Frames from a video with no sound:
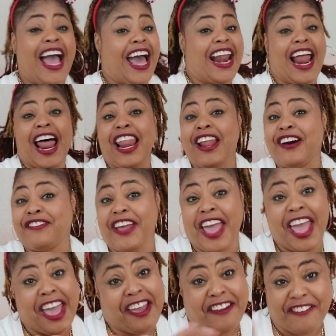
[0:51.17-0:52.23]
and I love
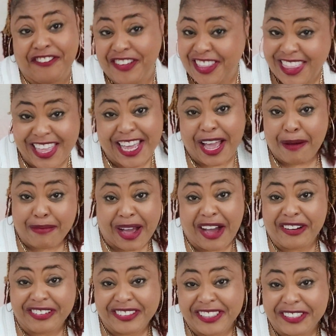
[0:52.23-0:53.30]
everything
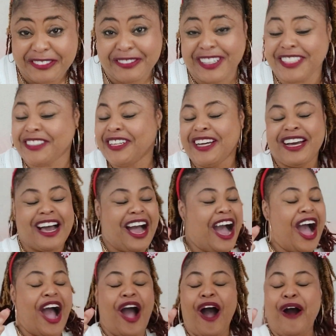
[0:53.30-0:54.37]
about Christmas.
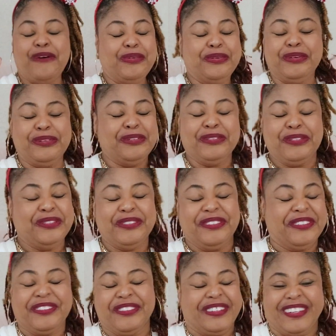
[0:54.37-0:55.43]

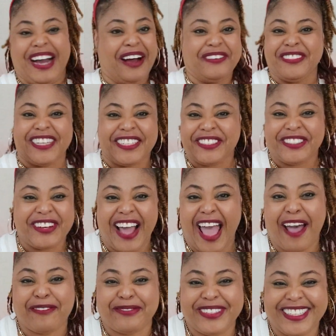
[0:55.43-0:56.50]
Ooh, I'm just so
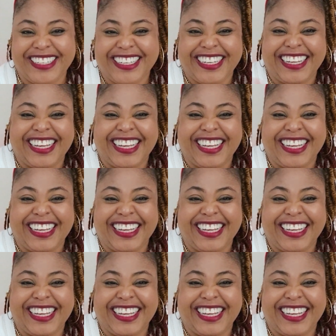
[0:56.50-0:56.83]
happy.